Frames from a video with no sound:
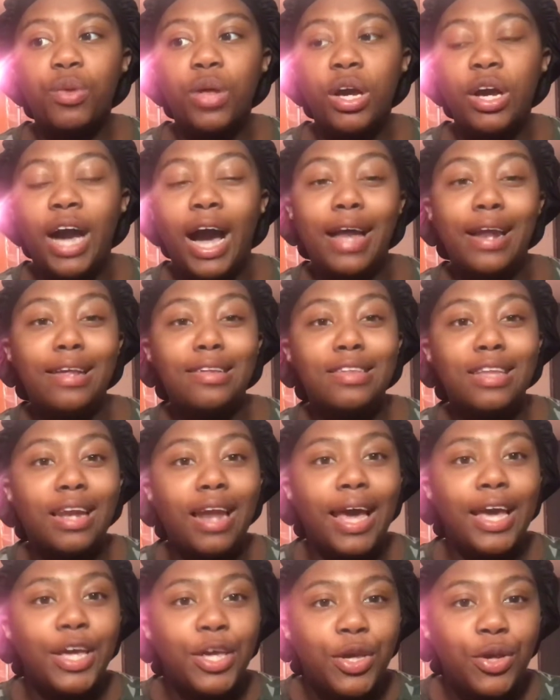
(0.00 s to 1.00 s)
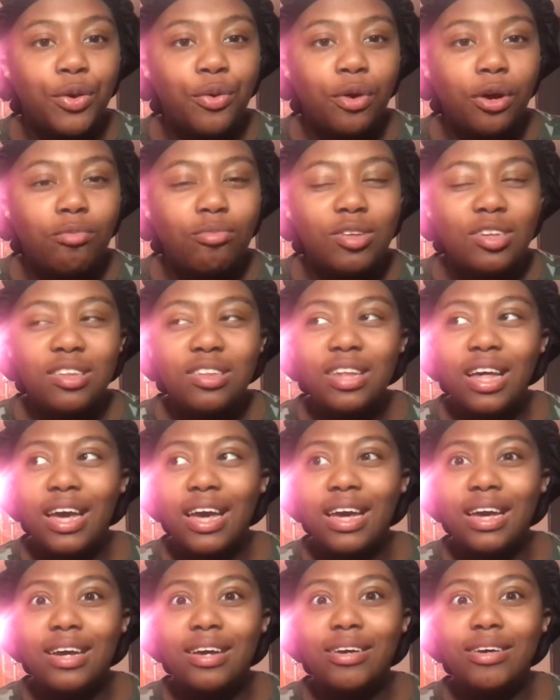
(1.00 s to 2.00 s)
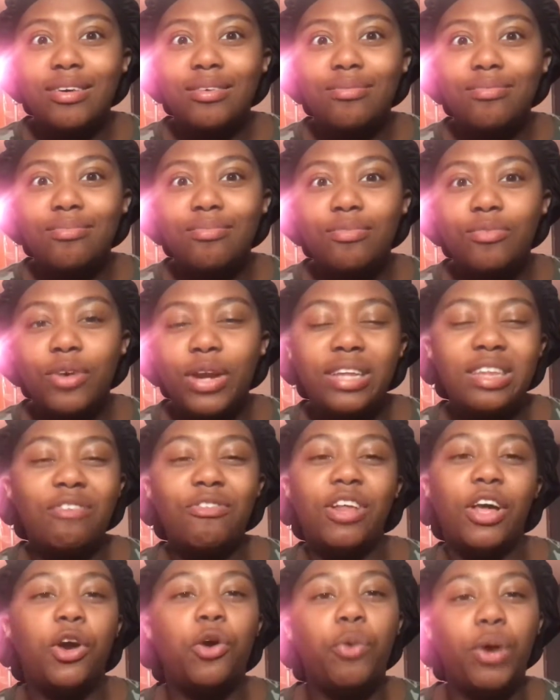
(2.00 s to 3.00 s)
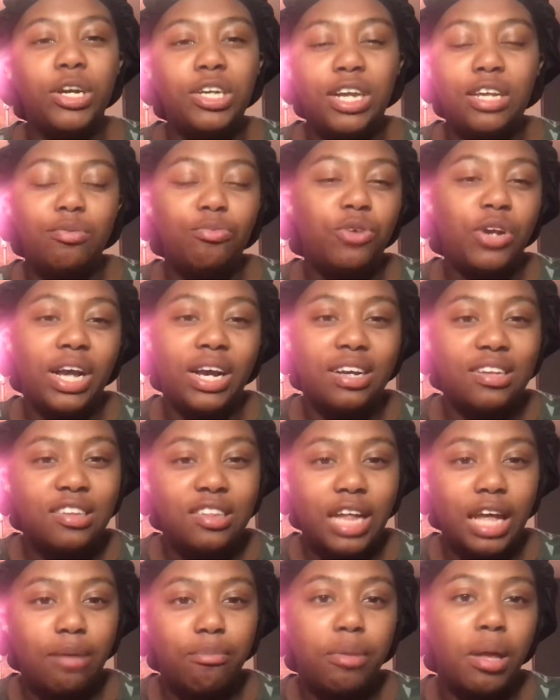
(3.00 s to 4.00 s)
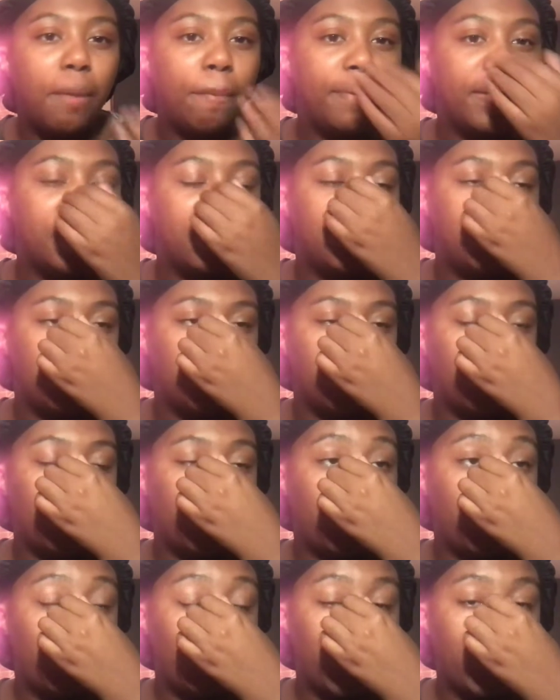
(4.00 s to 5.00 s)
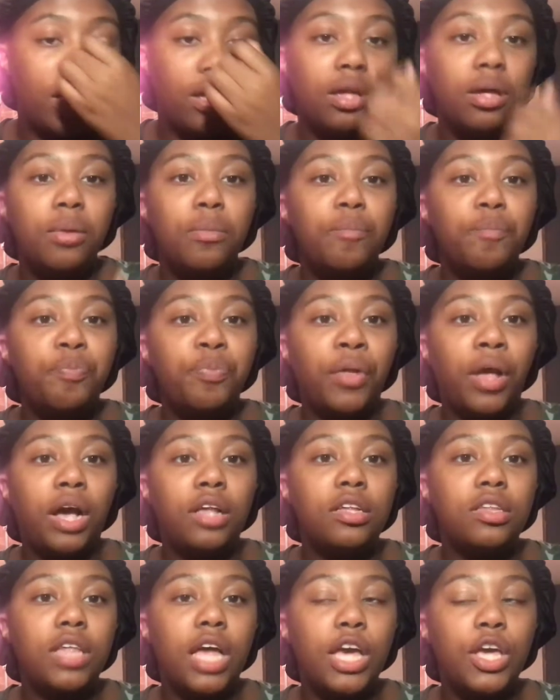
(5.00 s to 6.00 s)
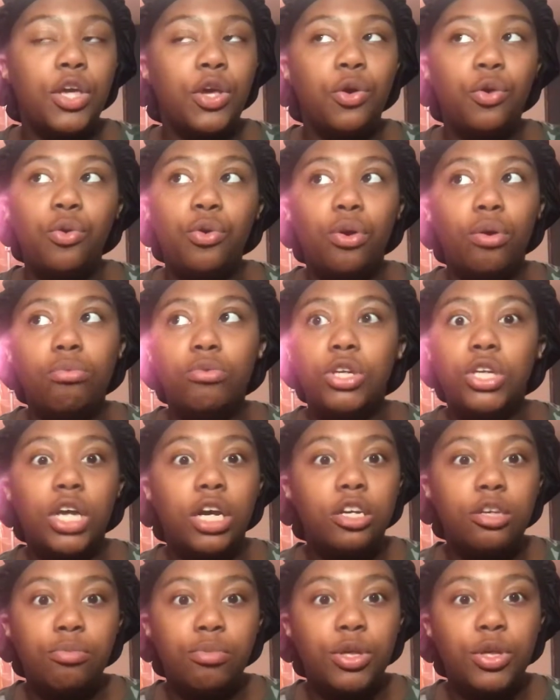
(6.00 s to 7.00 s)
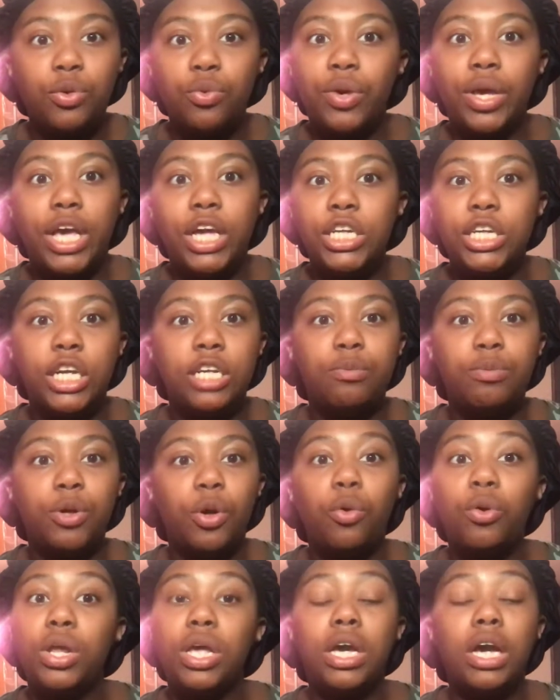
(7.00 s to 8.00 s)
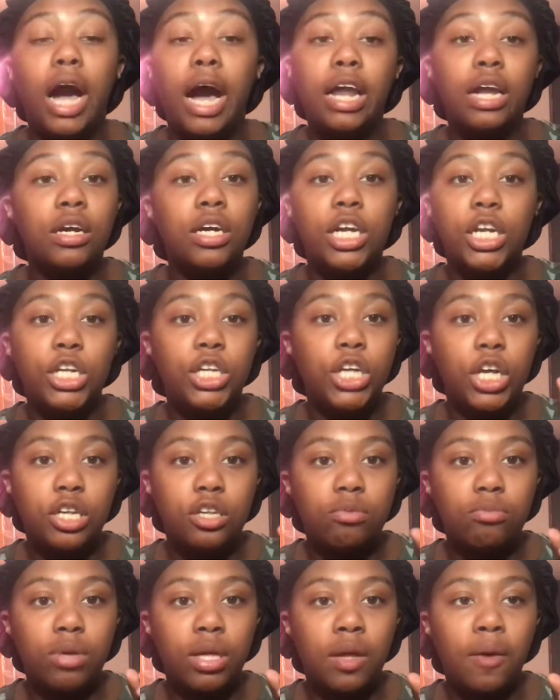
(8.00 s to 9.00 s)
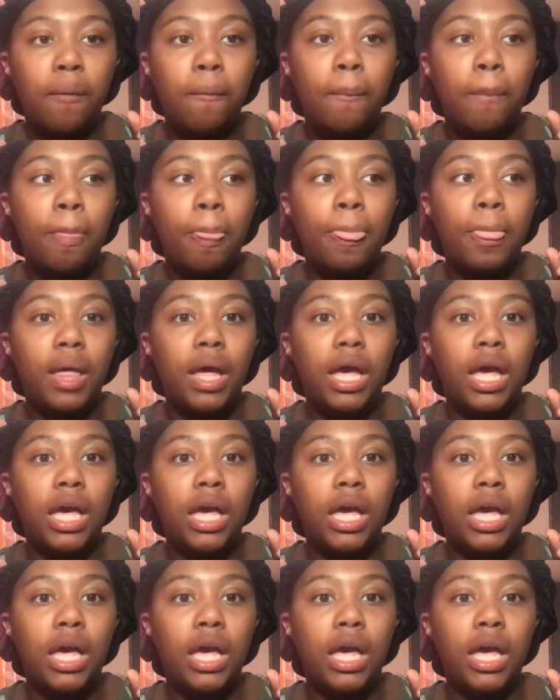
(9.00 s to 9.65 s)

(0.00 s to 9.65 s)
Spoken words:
God doesn't like you. I'm just like, well, that's not really a question. That's more like a statement, but it's still annoying. Because it's like, you don't judge me. You can't judge me. Only God can judge me.